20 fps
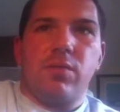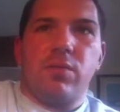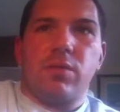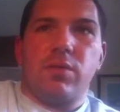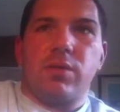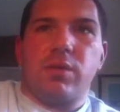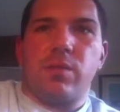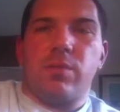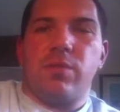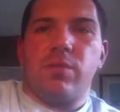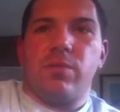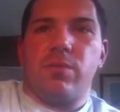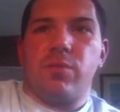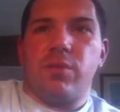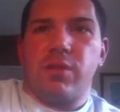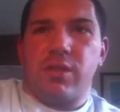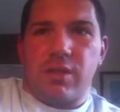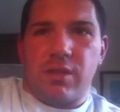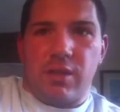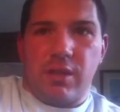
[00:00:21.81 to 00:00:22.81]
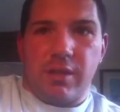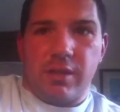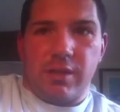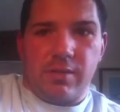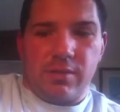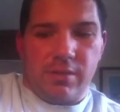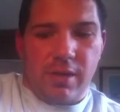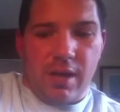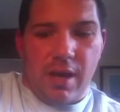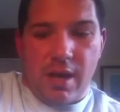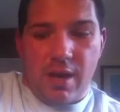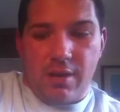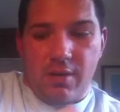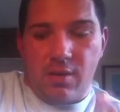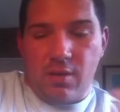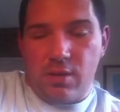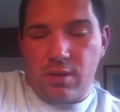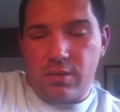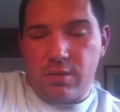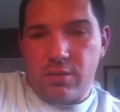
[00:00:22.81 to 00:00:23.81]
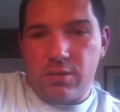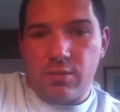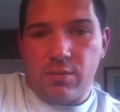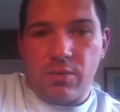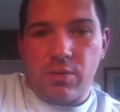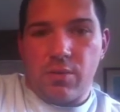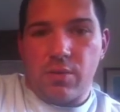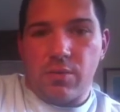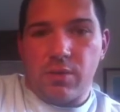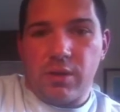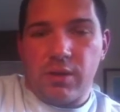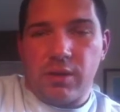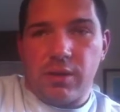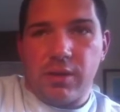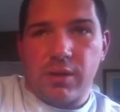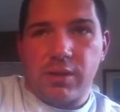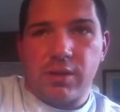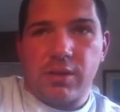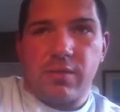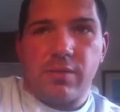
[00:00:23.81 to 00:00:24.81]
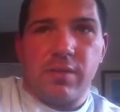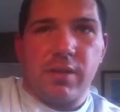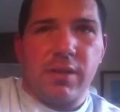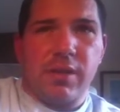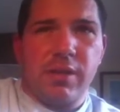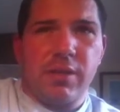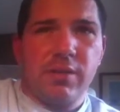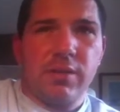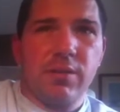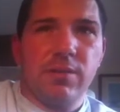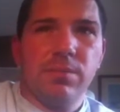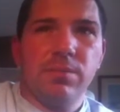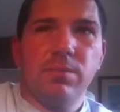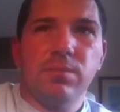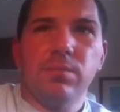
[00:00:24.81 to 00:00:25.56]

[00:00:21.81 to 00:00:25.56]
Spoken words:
or some of them are just collecting to add on to their own collection of things.